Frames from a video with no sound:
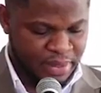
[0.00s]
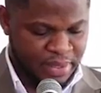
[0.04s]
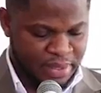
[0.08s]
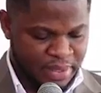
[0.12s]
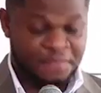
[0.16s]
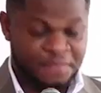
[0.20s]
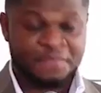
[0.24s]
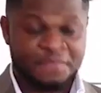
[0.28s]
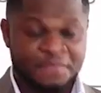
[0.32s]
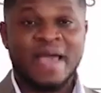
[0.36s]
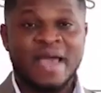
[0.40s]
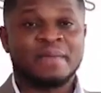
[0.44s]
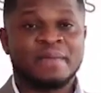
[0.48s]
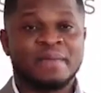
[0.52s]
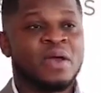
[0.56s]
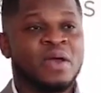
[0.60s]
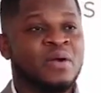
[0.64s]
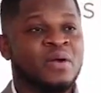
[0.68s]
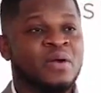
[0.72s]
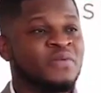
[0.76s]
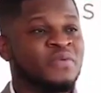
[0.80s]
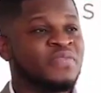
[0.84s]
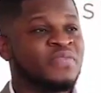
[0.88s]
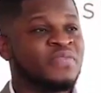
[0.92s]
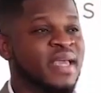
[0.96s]
The flag
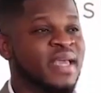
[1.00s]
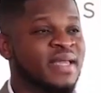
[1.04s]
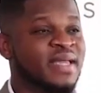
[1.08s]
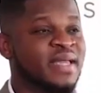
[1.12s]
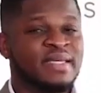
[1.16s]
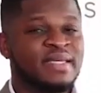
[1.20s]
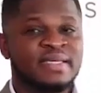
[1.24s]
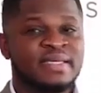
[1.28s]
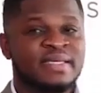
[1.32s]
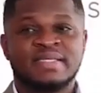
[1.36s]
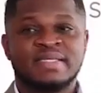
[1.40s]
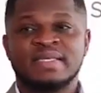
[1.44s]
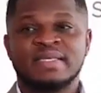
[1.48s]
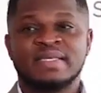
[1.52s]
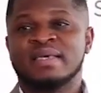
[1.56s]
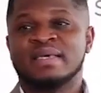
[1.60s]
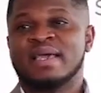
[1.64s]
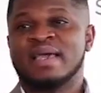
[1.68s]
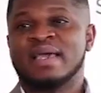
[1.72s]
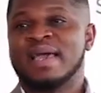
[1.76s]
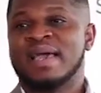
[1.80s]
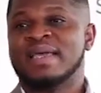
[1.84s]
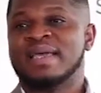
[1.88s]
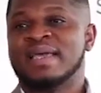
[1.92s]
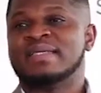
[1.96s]
bearer of the NDC
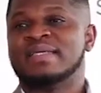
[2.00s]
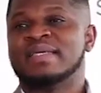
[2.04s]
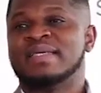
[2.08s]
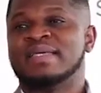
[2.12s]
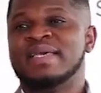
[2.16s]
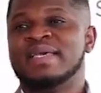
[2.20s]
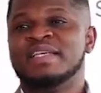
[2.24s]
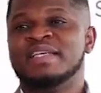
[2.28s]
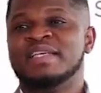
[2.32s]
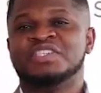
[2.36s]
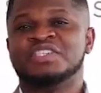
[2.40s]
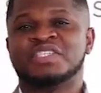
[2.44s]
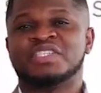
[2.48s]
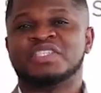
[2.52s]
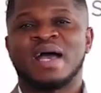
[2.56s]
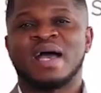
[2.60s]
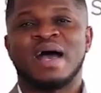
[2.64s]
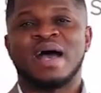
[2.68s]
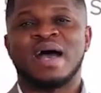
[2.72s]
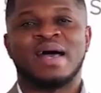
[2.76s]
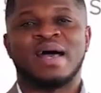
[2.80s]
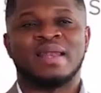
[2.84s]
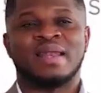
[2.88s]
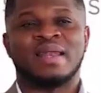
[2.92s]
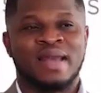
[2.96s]
and
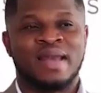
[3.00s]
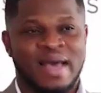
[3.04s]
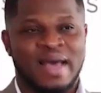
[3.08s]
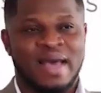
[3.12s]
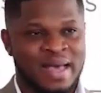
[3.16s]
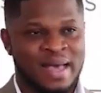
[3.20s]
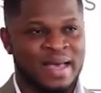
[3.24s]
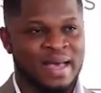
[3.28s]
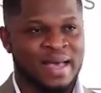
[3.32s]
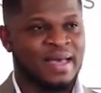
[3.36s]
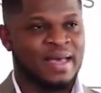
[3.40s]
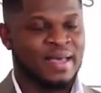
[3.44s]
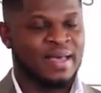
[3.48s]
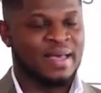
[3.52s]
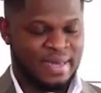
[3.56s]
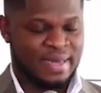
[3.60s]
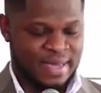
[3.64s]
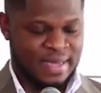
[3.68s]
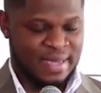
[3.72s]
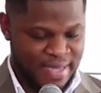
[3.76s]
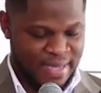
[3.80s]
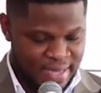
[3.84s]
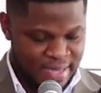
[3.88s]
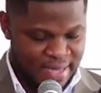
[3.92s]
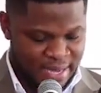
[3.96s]
inshallah,
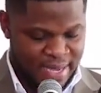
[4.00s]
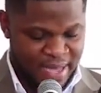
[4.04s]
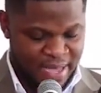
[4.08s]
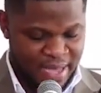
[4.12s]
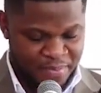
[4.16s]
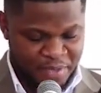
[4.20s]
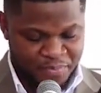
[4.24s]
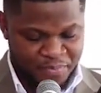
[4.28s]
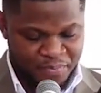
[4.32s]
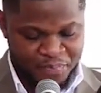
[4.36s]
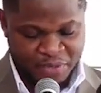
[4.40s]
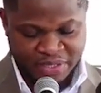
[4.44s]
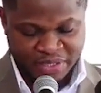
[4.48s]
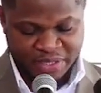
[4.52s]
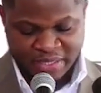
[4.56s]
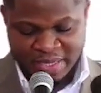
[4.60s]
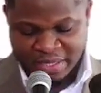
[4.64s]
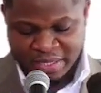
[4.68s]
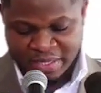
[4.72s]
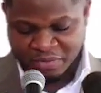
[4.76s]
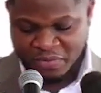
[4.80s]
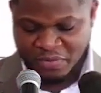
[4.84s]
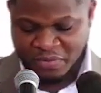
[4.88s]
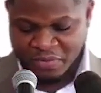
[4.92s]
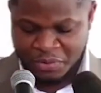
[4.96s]
the incoming
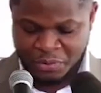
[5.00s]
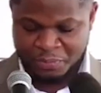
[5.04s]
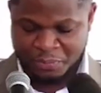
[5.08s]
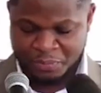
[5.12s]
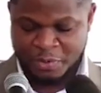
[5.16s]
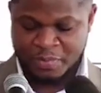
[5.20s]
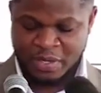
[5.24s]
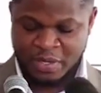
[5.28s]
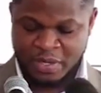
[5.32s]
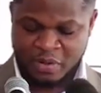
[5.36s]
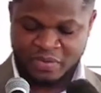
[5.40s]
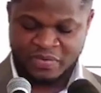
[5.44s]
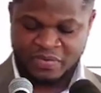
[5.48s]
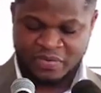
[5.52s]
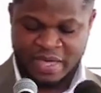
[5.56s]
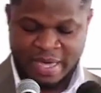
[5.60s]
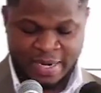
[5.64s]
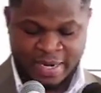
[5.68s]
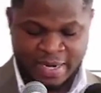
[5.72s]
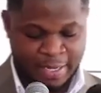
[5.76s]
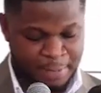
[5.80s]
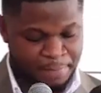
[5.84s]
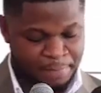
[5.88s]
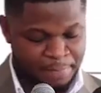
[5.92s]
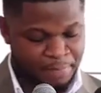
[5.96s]
president of the Republic of
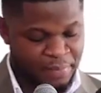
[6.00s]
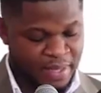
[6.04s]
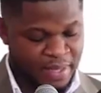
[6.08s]
Ghana,